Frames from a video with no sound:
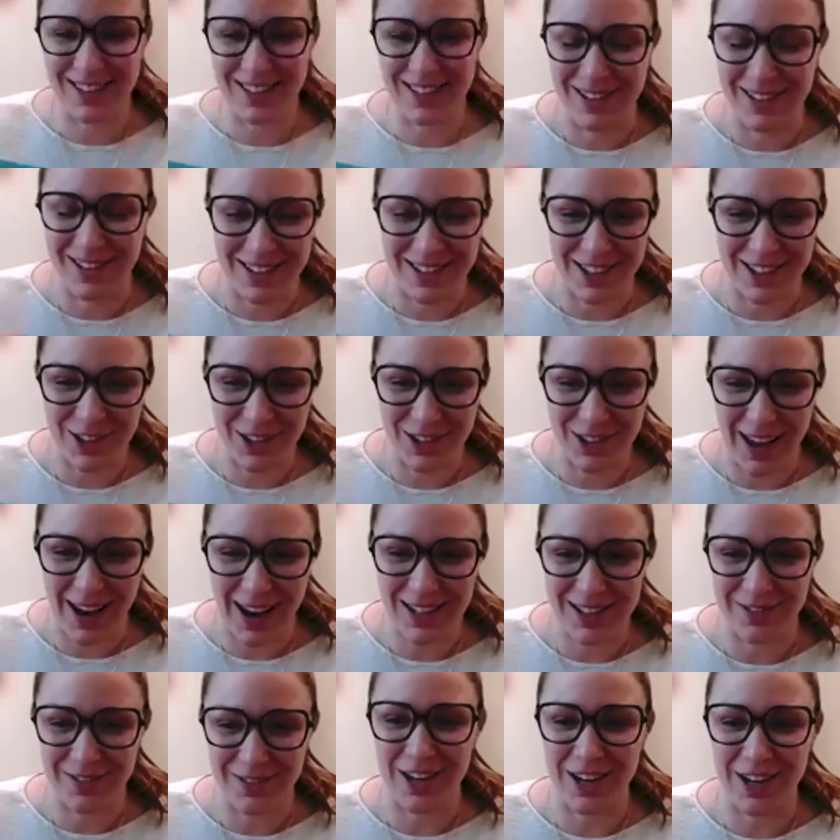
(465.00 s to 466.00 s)
So it's initial
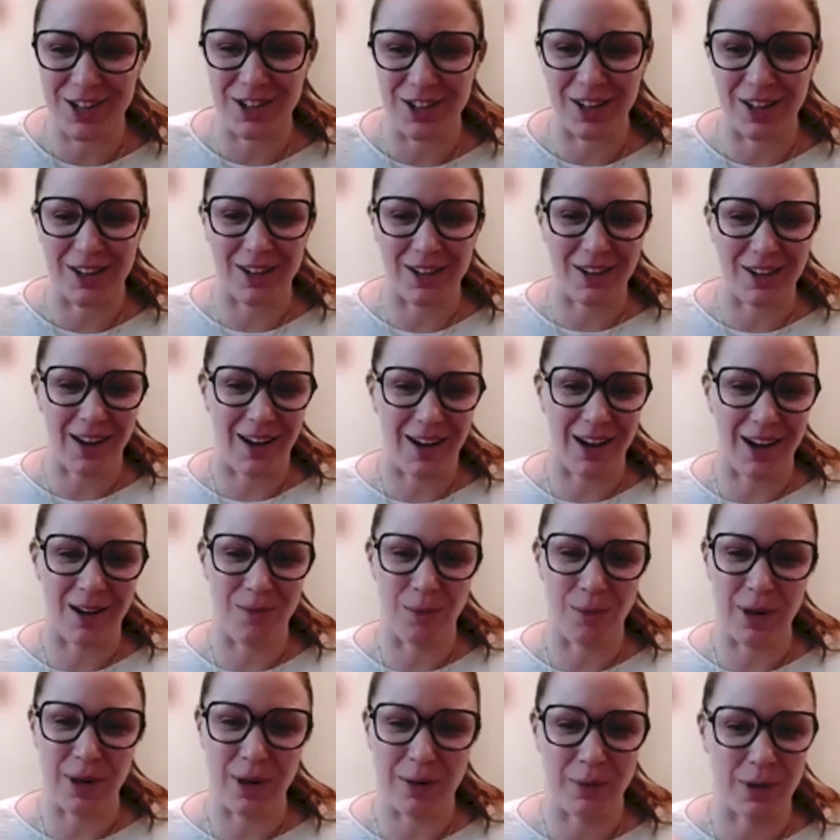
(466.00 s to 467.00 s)
activation.
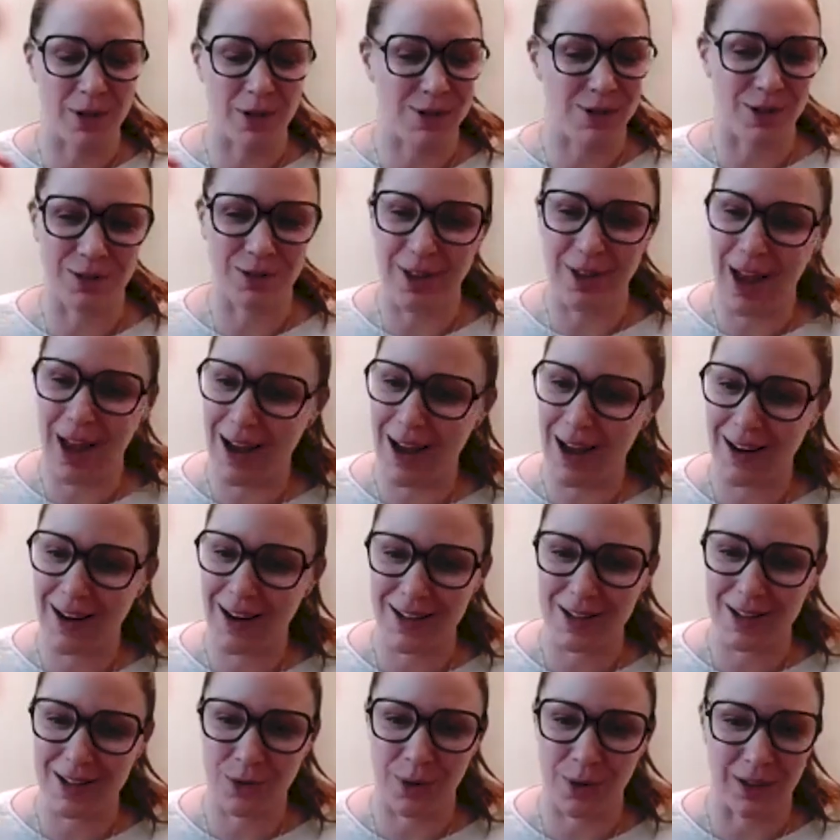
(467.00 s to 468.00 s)
Um, we would do that
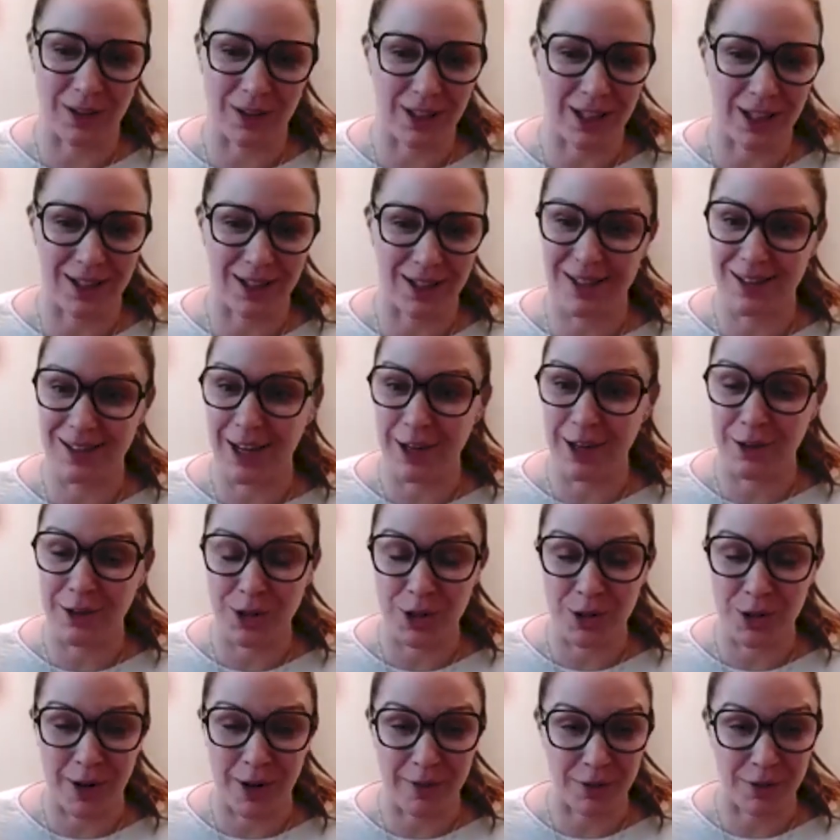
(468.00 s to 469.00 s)
as quickly as a day or
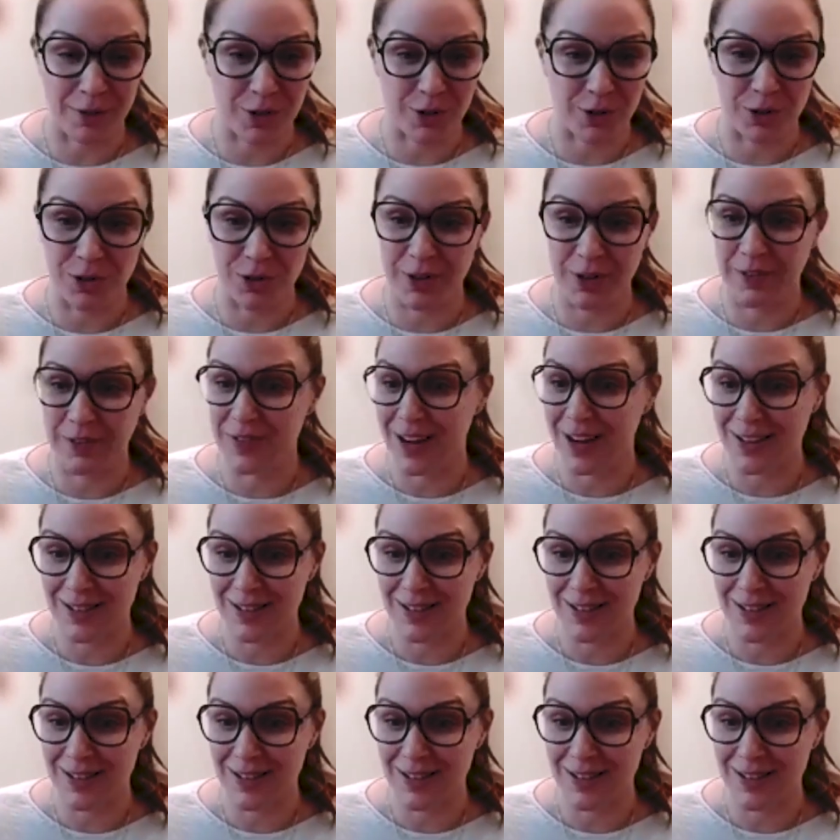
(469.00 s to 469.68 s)
two after surgery. yeah.